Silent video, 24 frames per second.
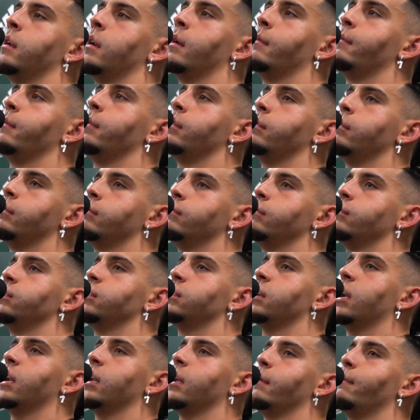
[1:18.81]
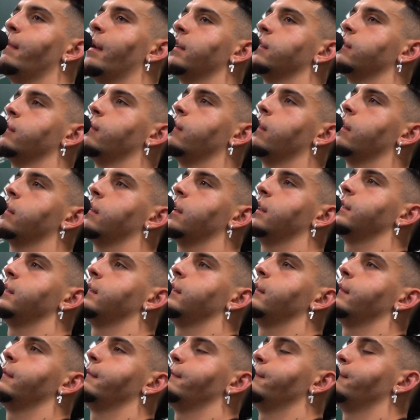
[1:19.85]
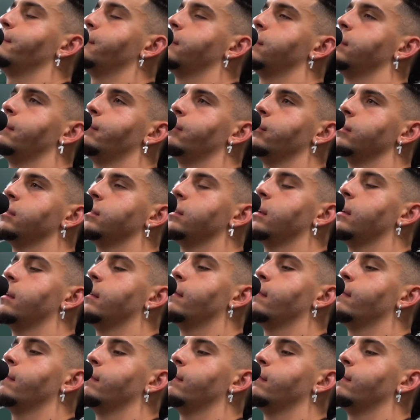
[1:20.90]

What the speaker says: I mean, we just got to get back to work. It's simple as that.